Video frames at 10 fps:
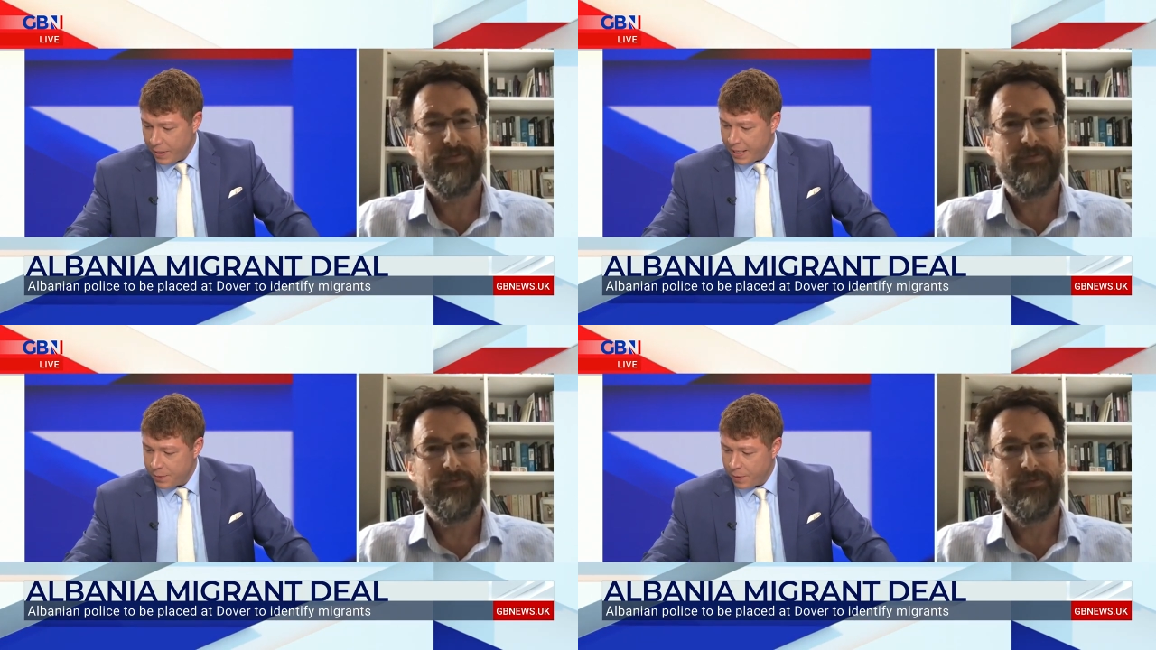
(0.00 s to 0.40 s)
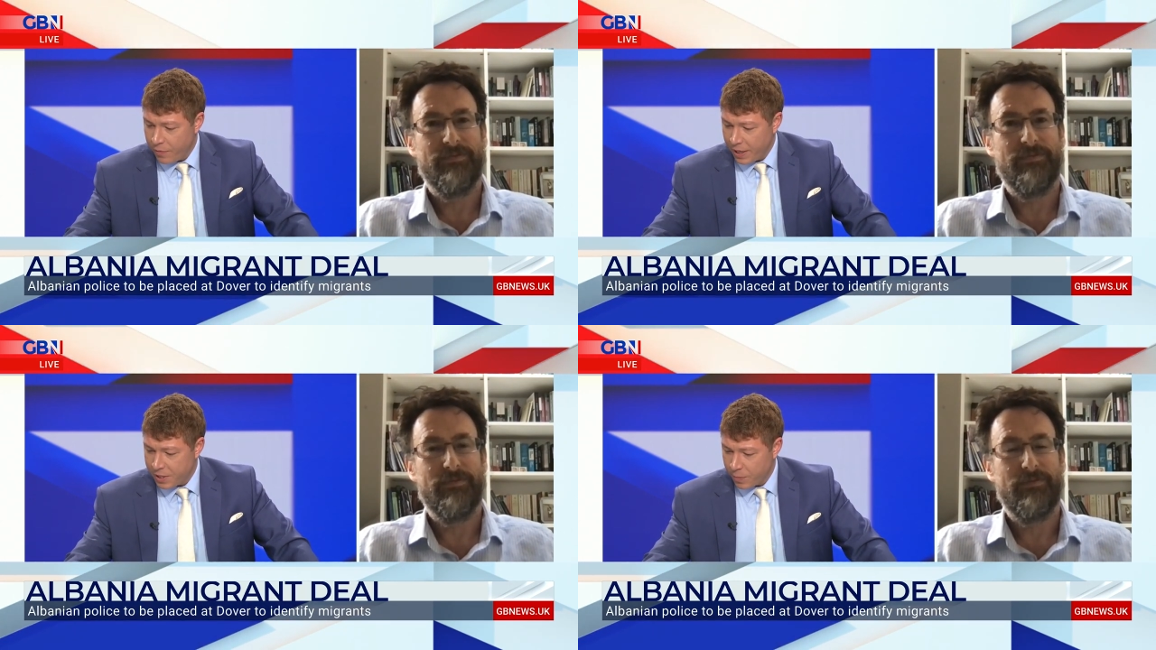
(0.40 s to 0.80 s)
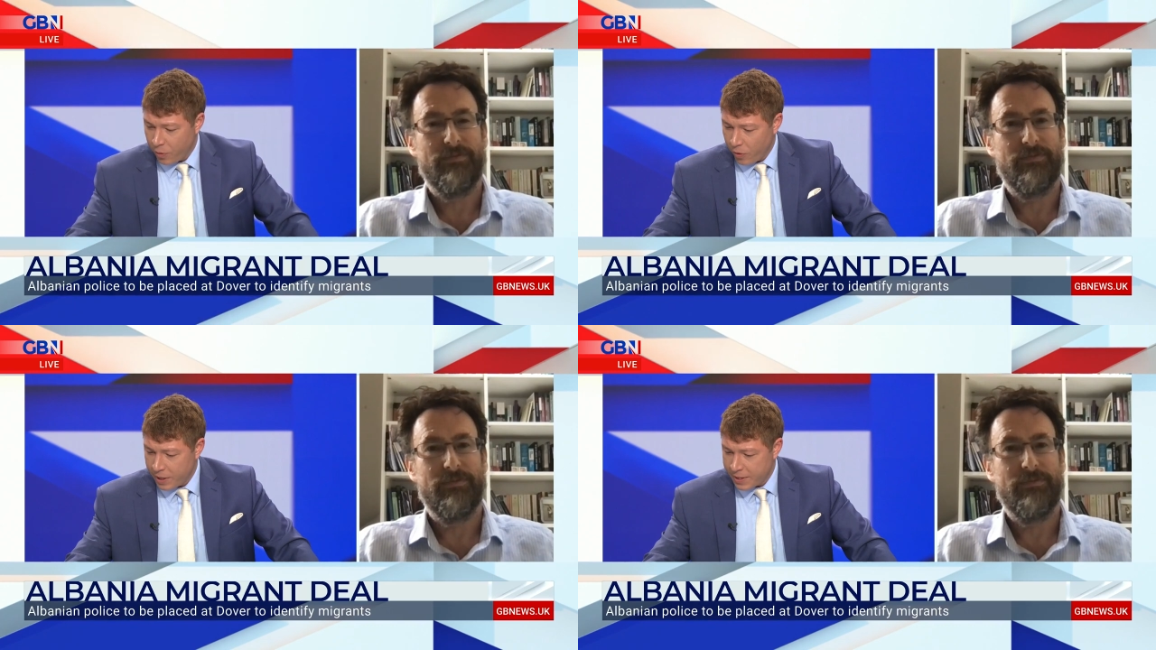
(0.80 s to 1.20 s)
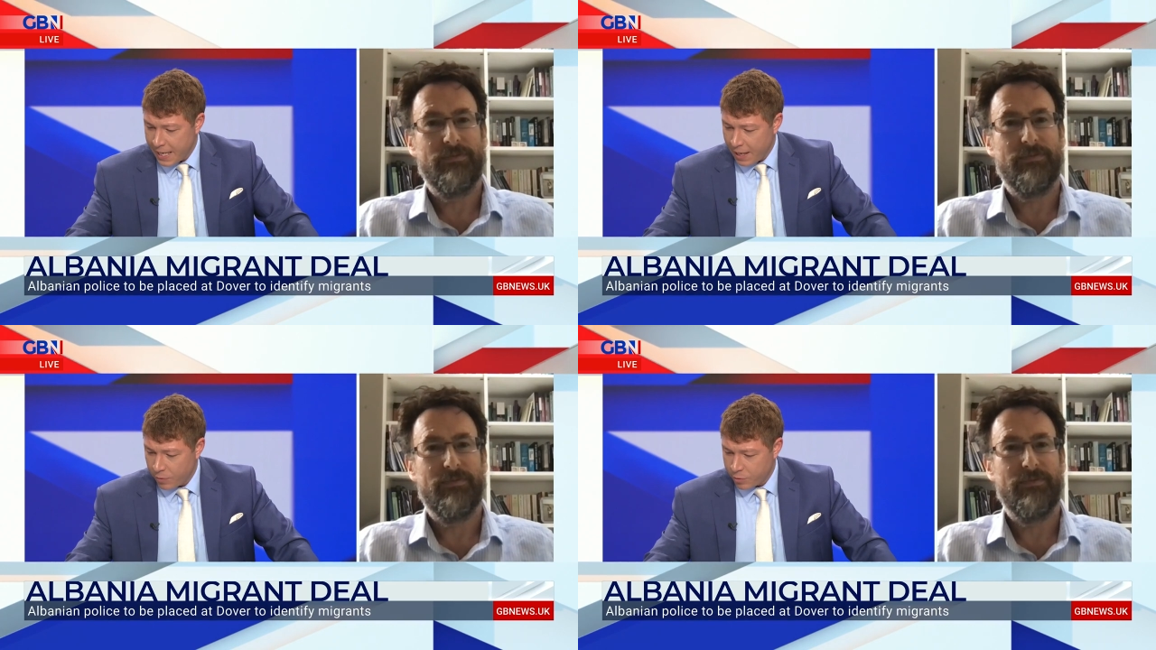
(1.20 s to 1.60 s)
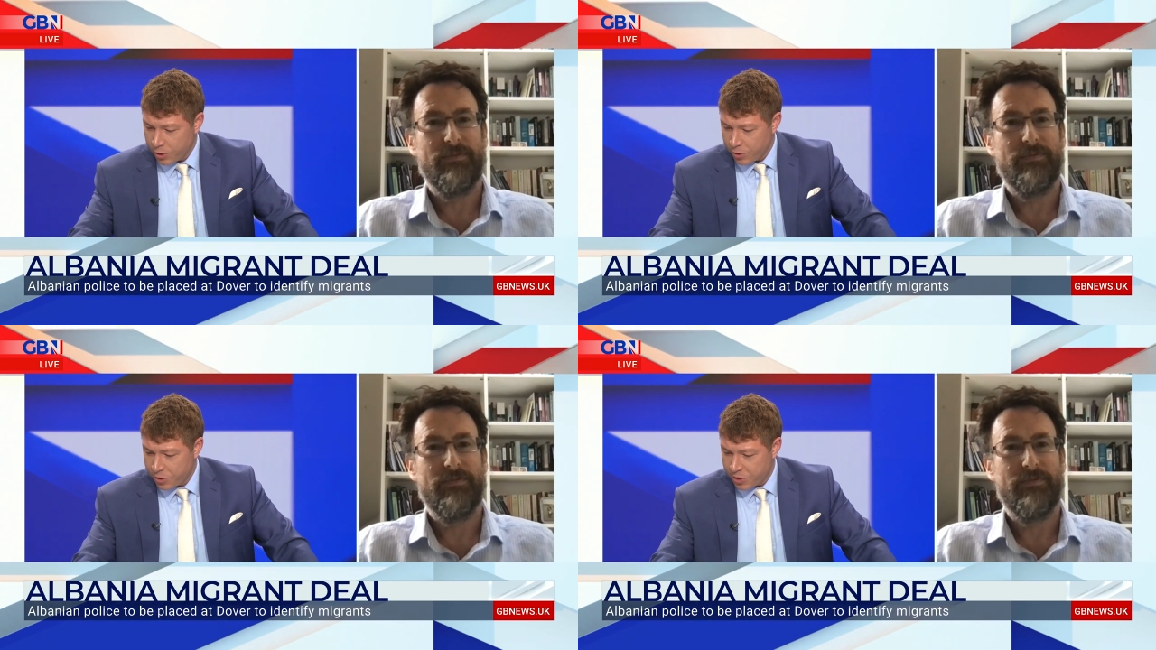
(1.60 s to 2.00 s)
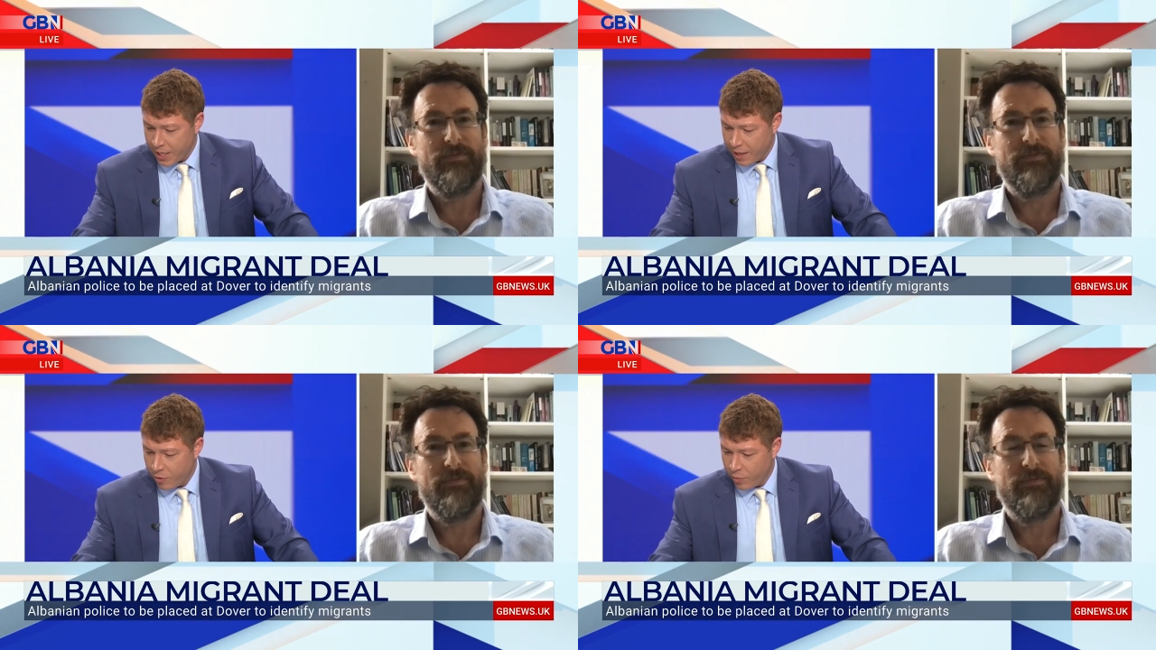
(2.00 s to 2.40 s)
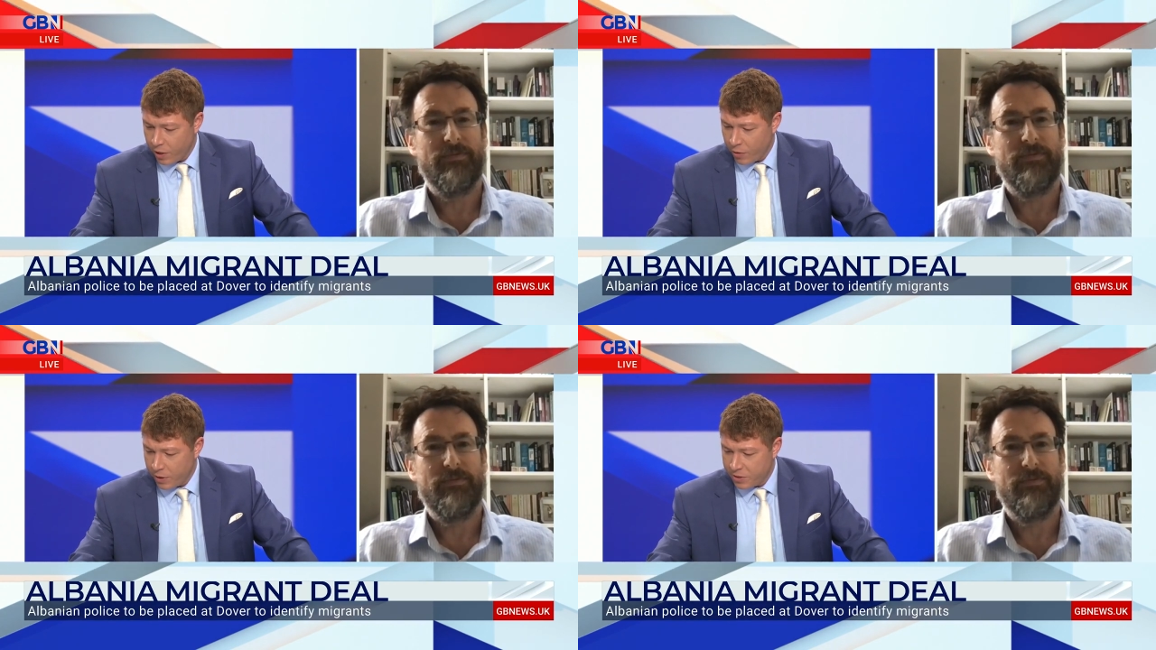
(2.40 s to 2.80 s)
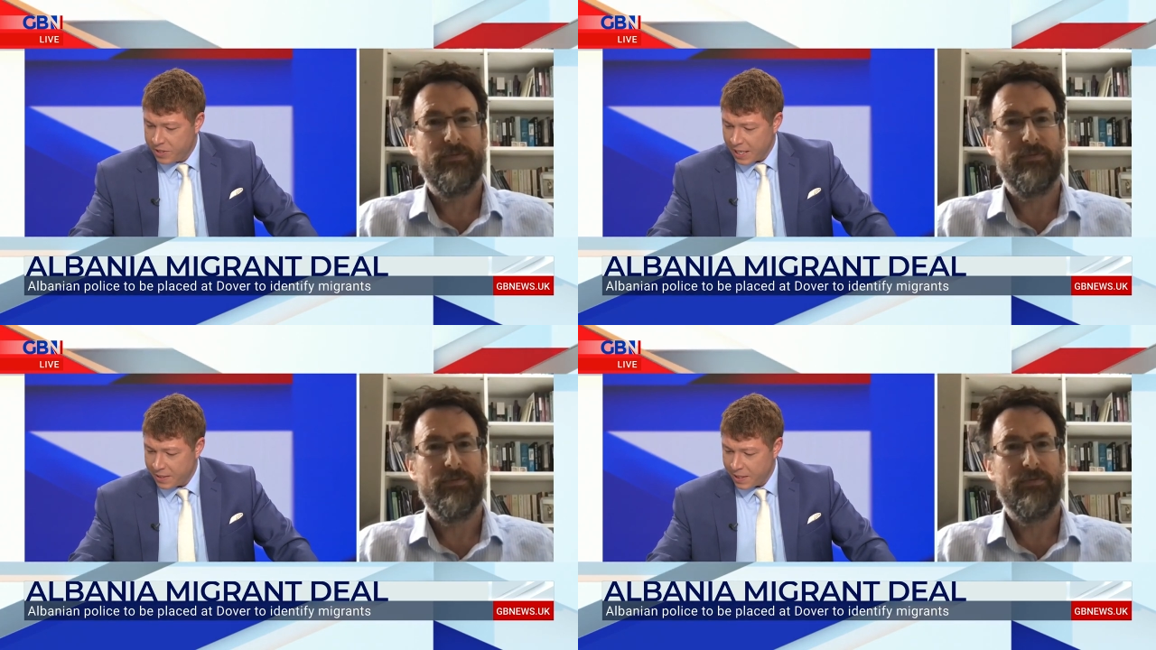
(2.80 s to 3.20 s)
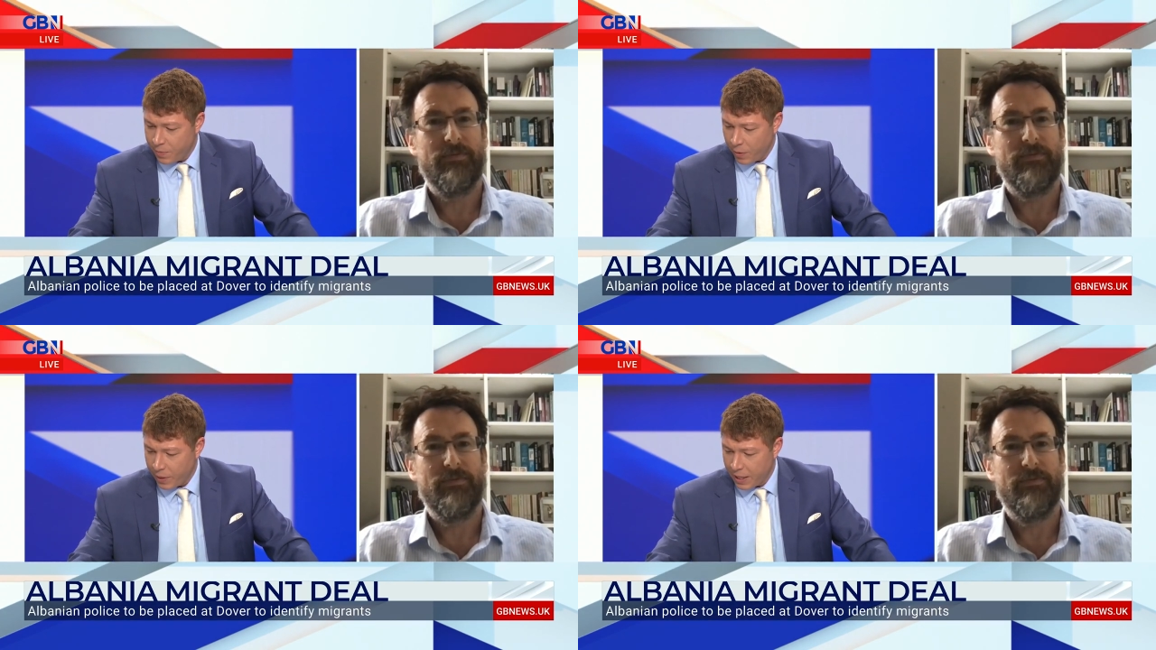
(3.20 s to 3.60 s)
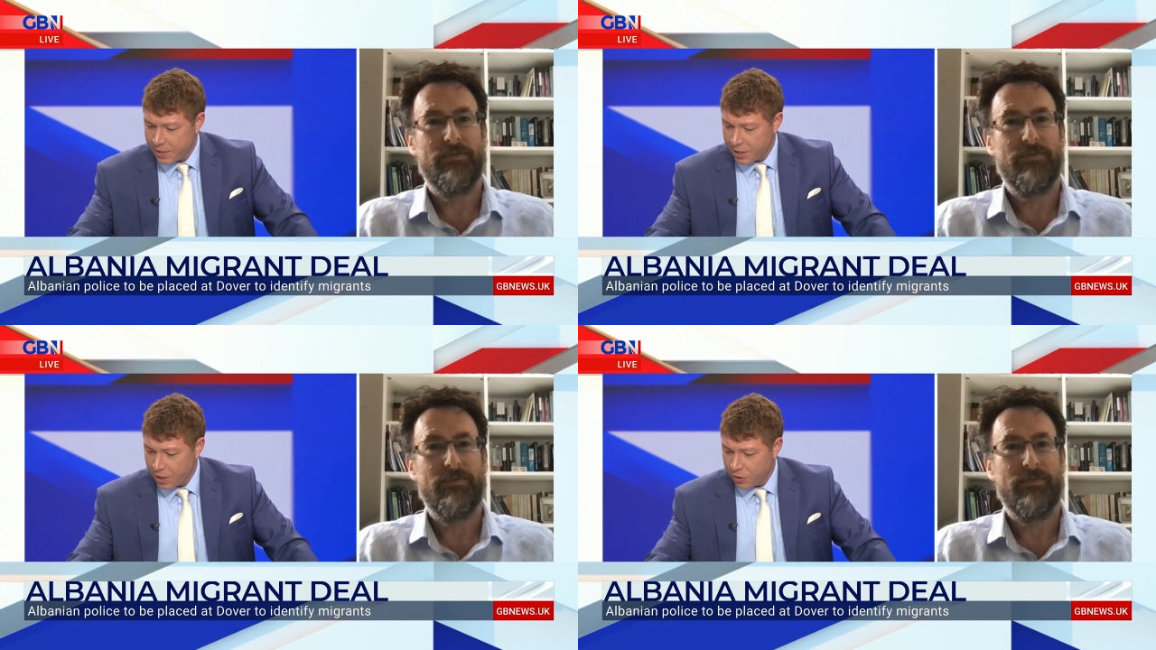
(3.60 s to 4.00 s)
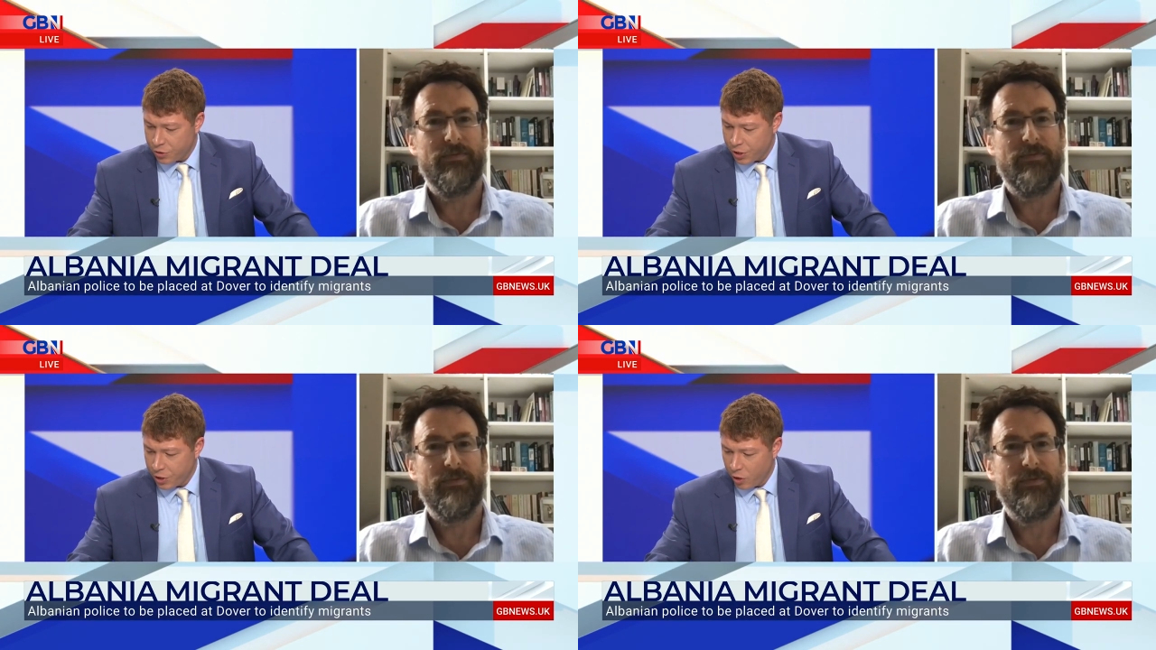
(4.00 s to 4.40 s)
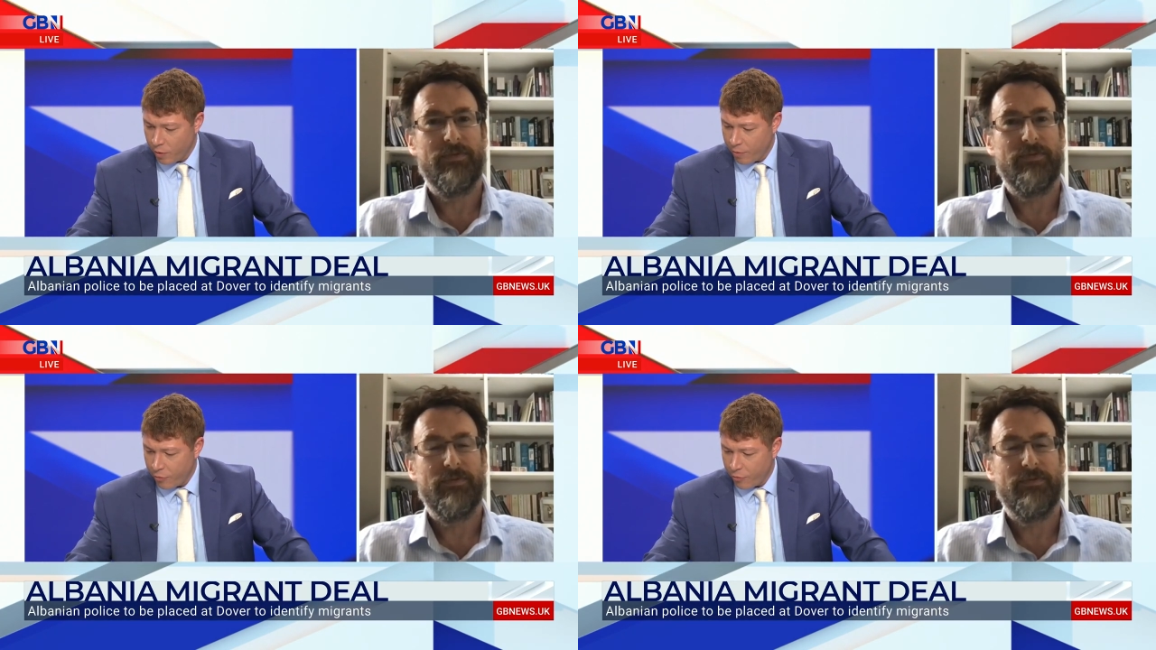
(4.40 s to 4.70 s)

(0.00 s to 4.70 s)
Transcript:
Speaker 1: "Please be ready to point out to Steve that we are the most densely populated country in Europe,